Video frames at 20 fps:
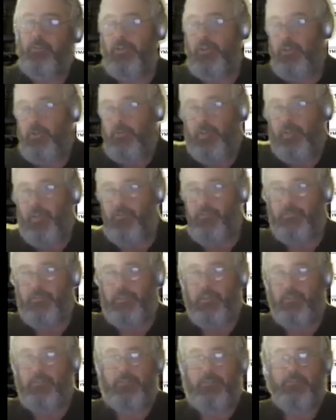We have
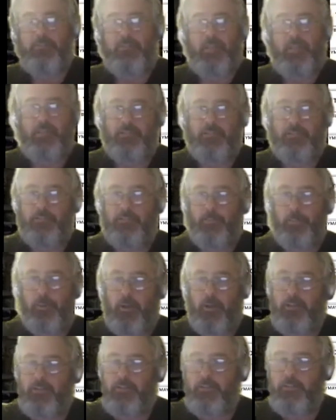tens of thousands of
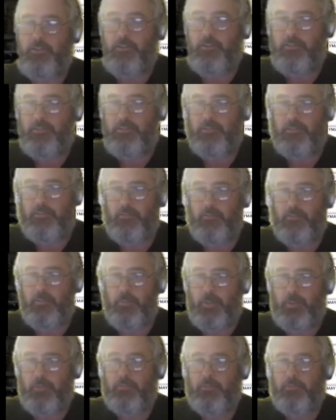pilots that use this every
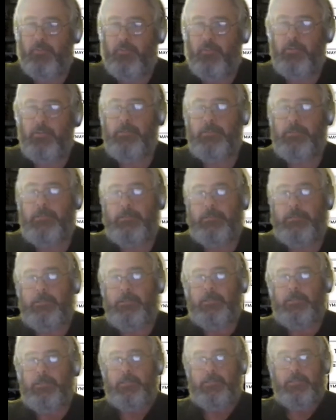month. So
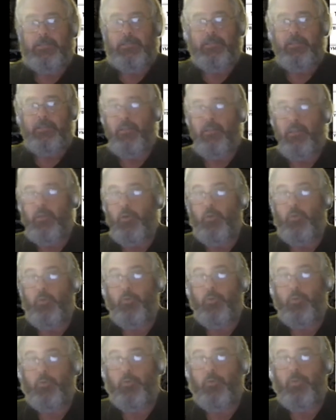yeah, they all
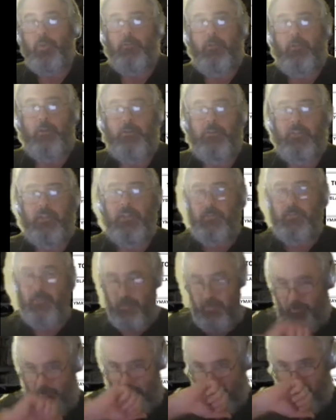do their own things
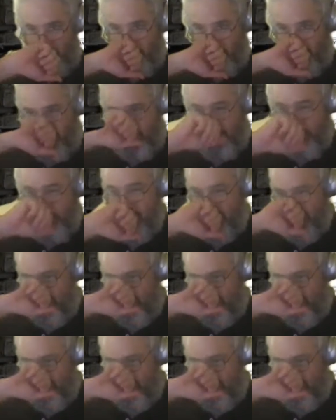in their own way.